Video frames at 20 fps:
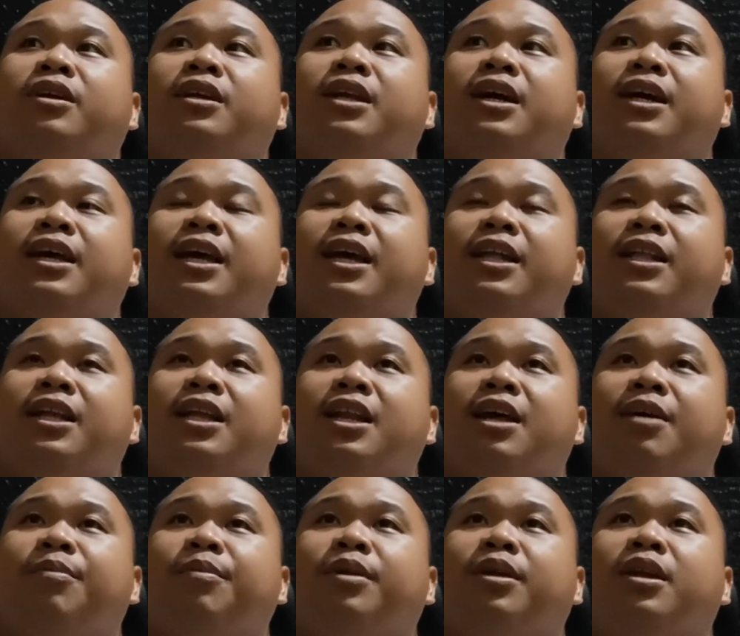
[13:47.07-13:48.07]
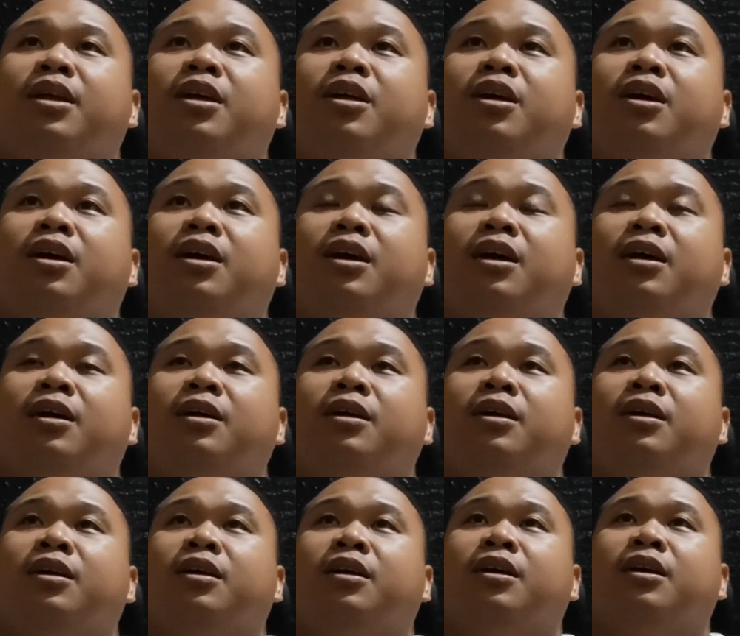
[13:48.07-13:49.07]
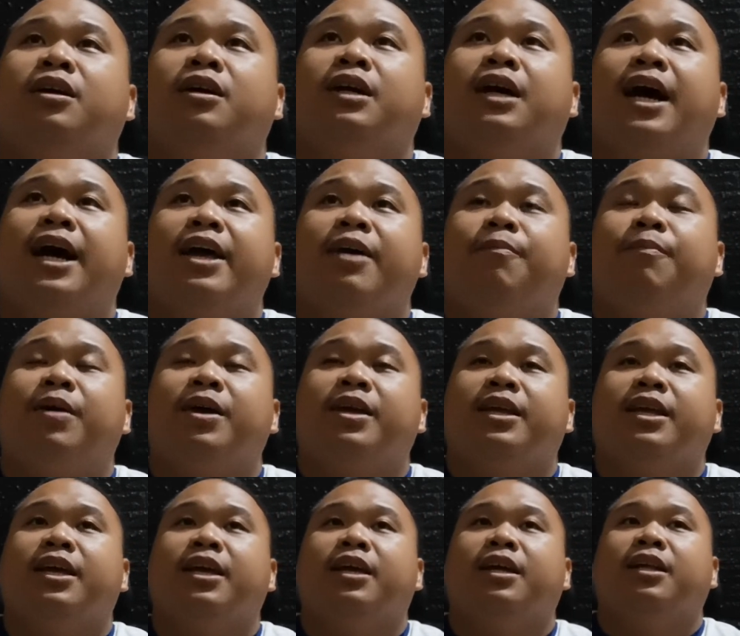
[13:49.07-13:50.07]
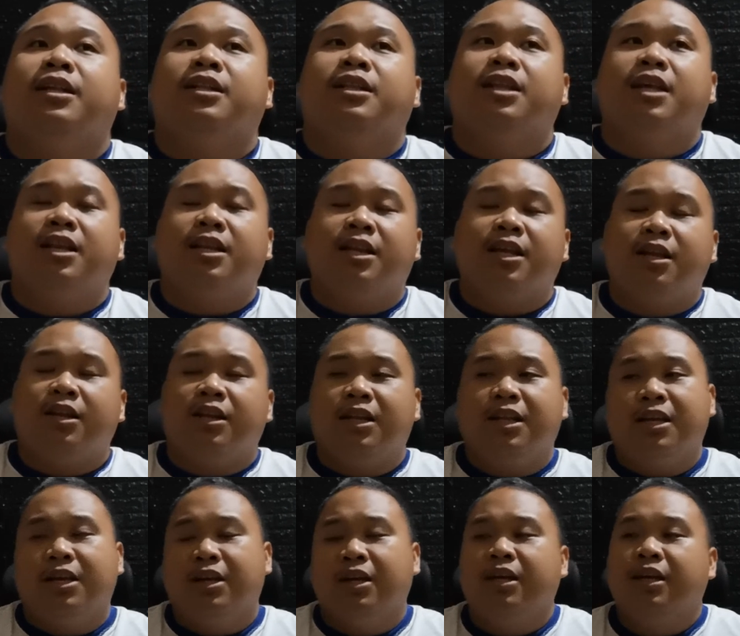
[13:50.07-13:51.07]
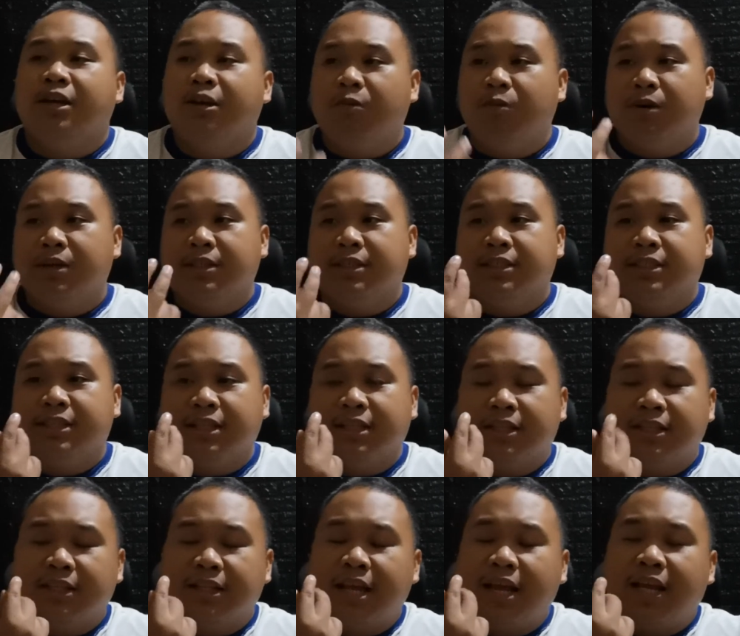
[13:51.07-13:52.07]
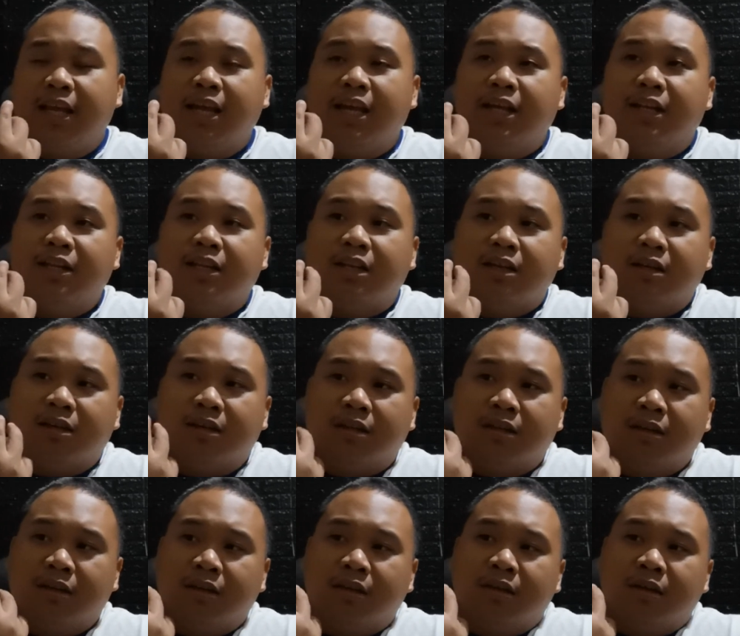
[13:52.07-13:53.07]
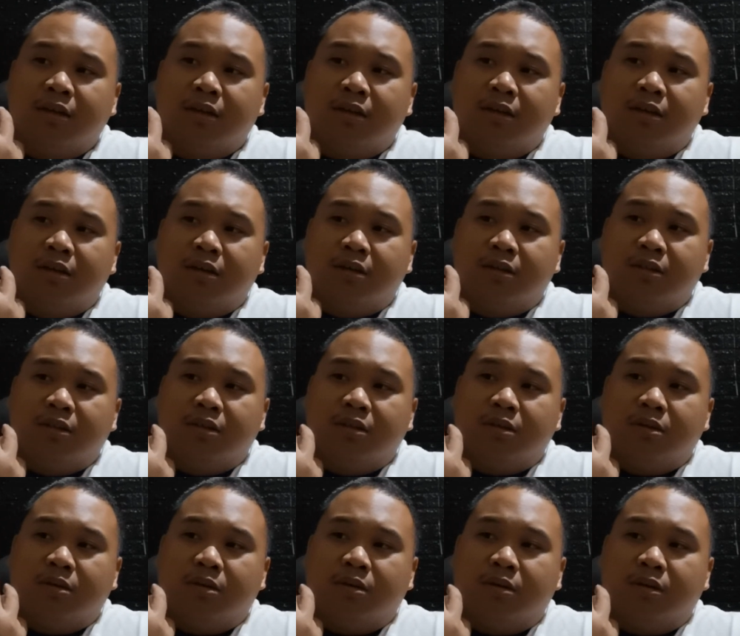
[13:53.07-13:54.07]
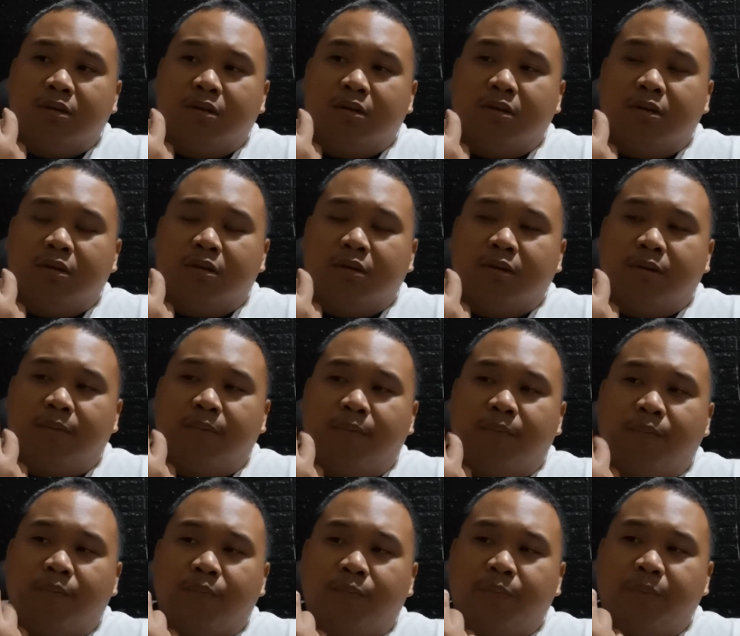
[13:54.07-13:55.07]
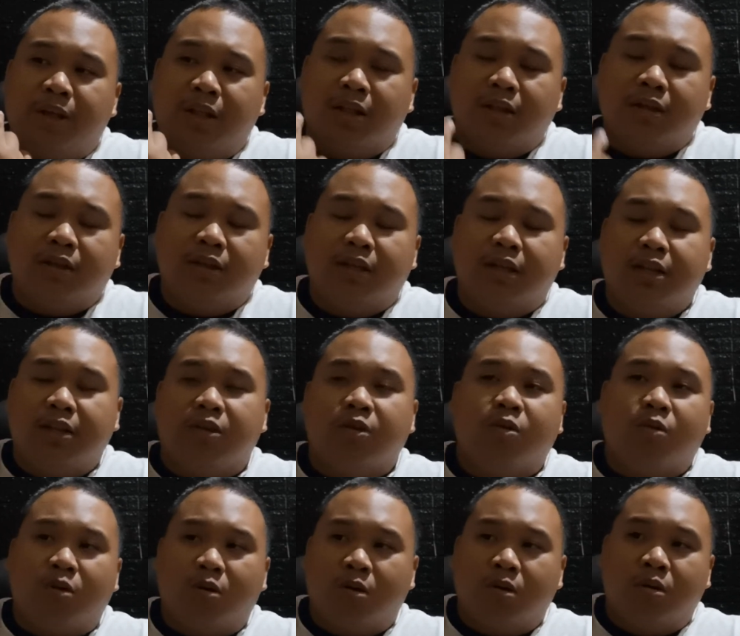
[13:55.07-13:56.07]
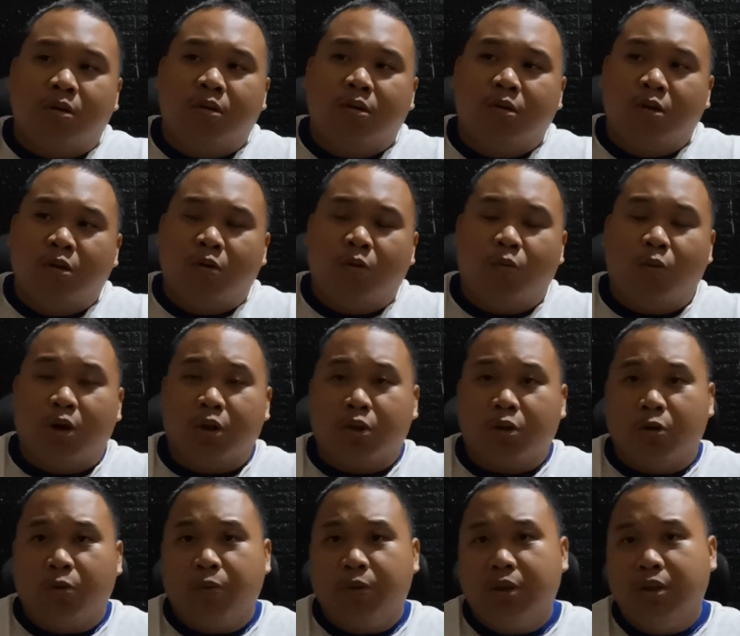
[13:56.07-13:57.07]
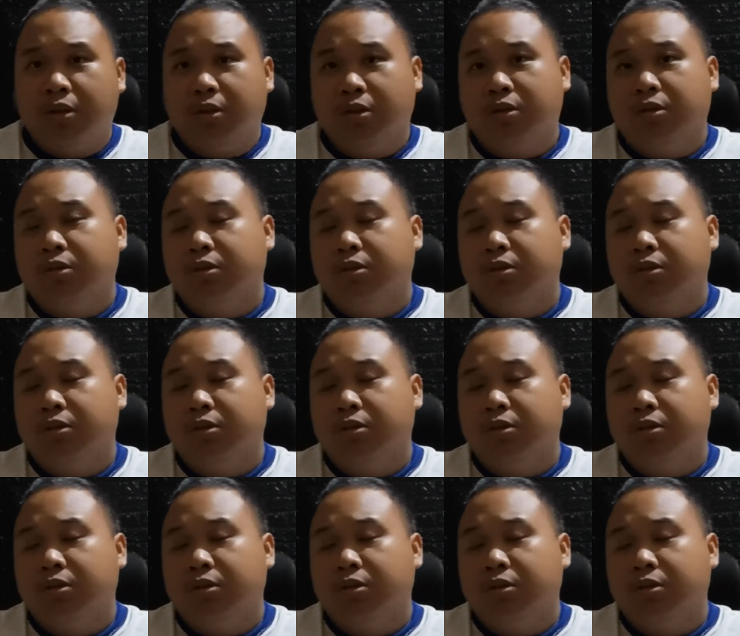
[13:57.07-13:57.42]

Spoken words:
nakikita namin na kaya pa niya, and then he was taking the milk and the water with